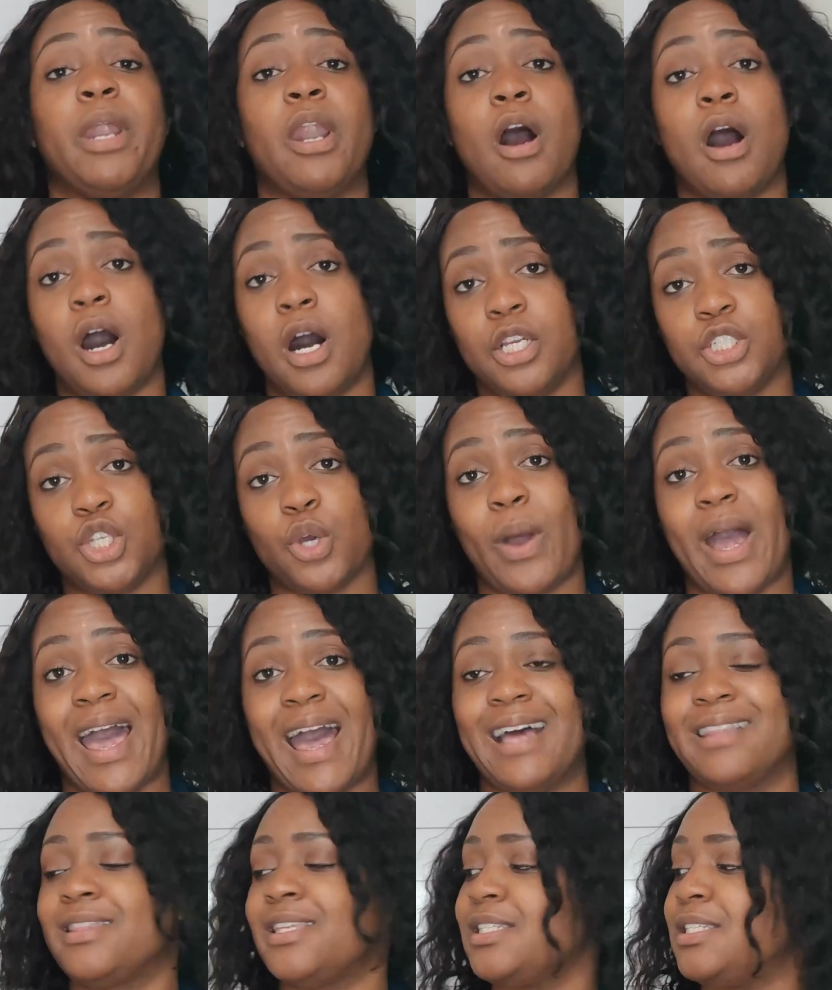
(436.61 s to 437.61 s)
but also
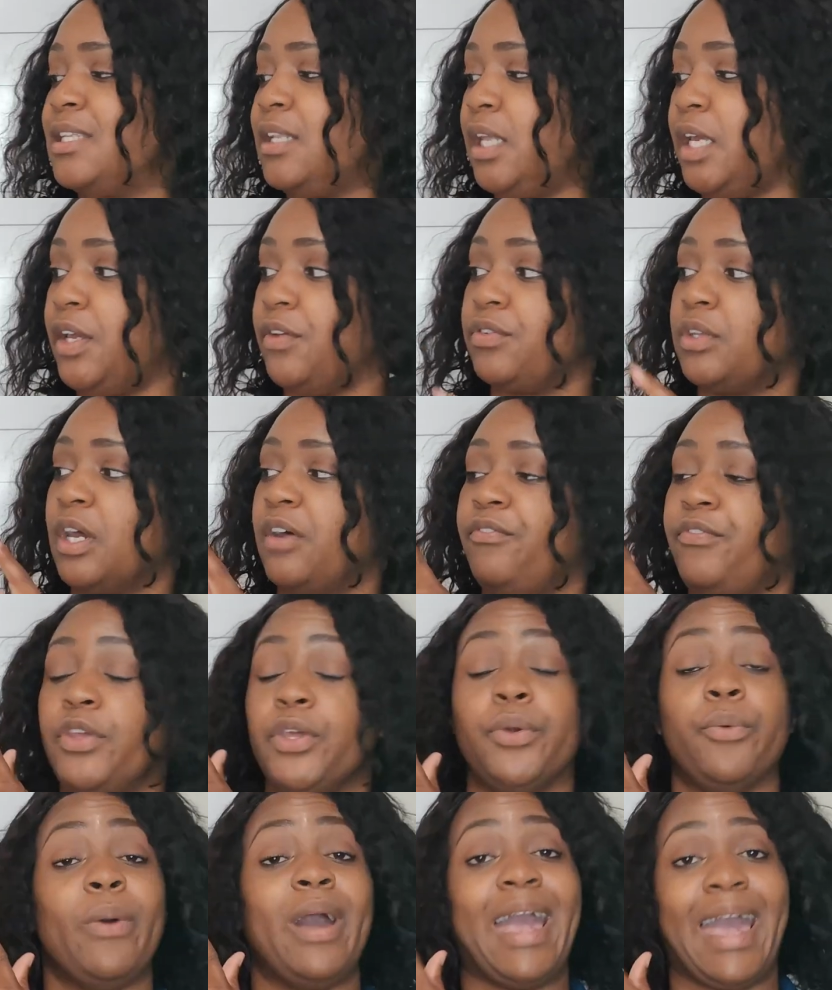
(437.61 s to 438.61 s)
add the sleeves of
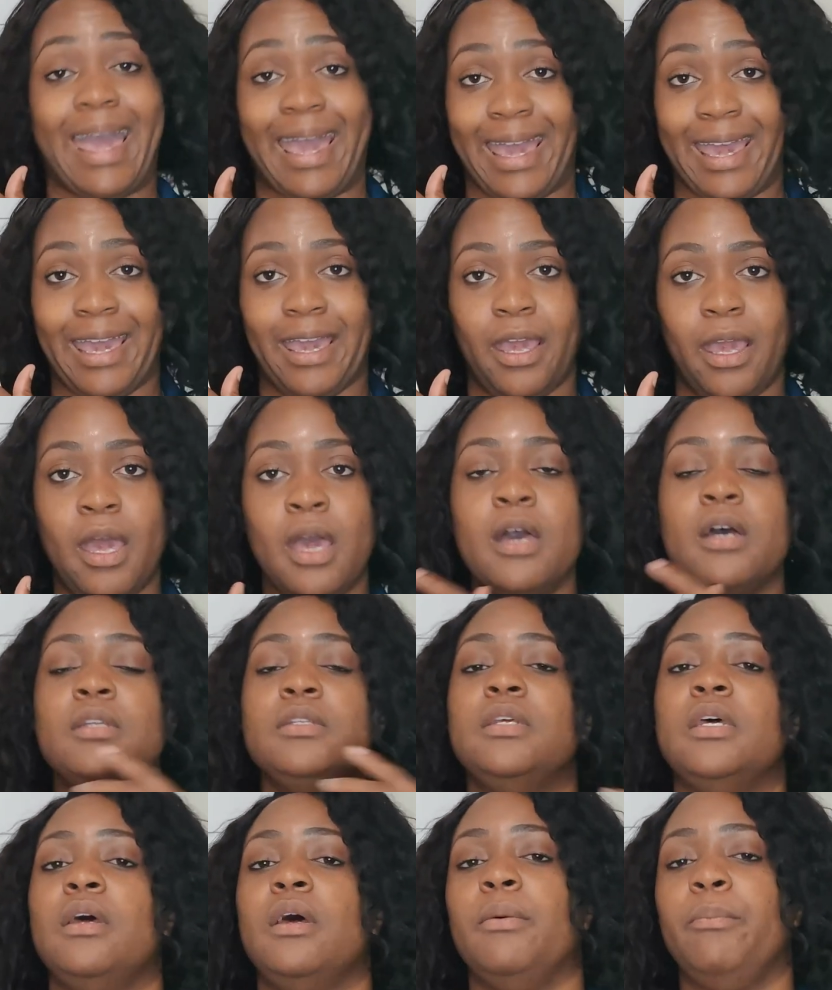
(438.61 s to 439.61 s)
view A
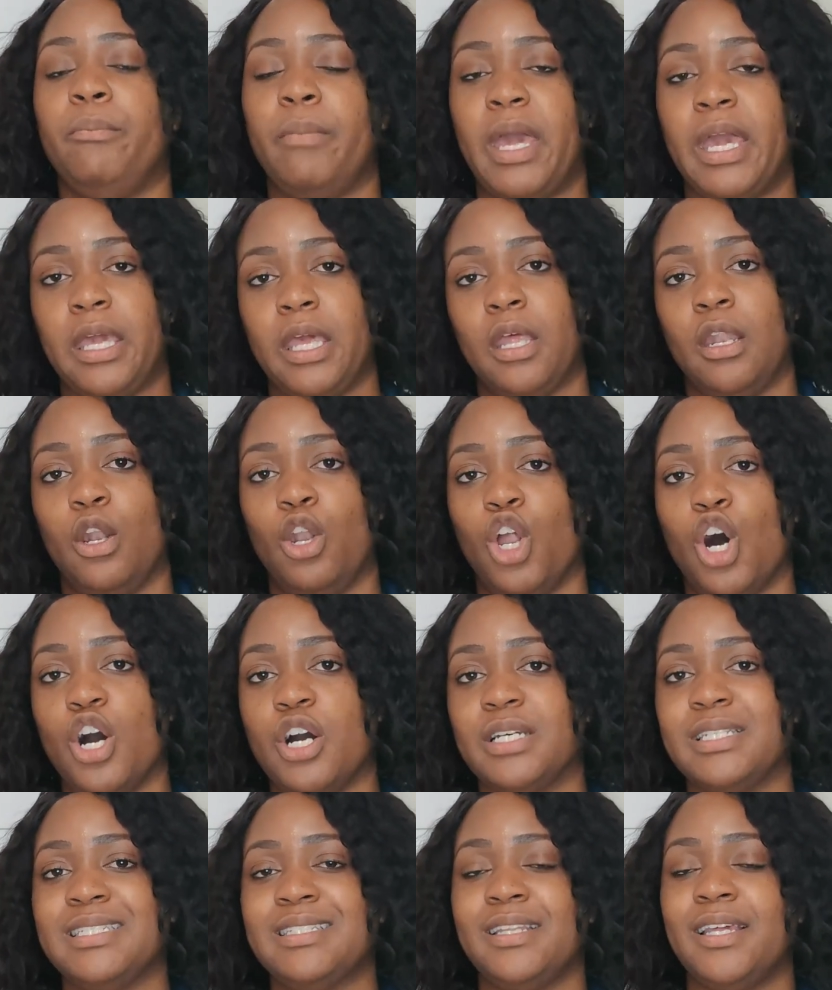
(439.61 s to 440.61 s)
to make it
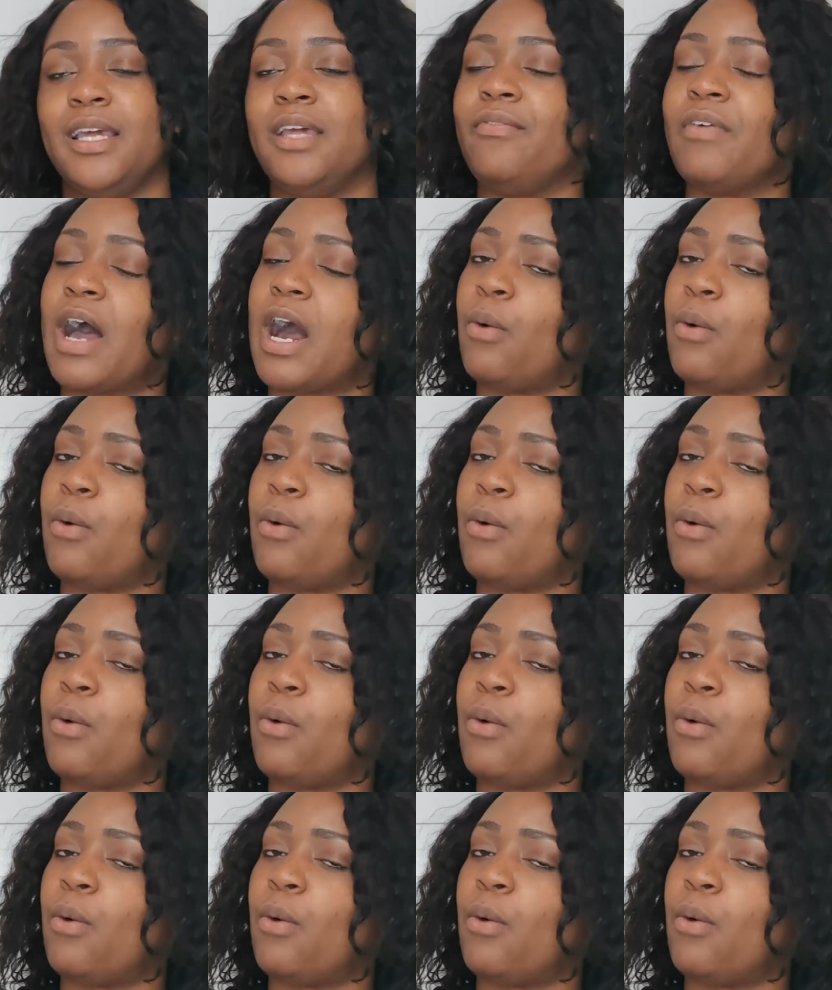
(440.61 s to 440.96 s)
long sleeve.